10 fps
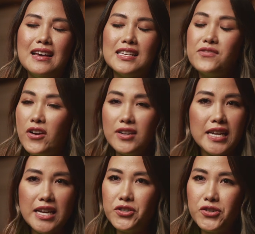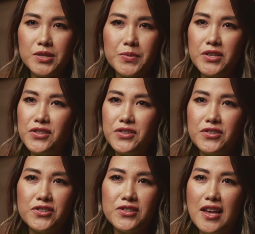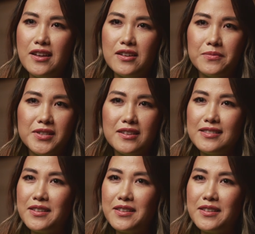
it's very dangerous because you just end up seeing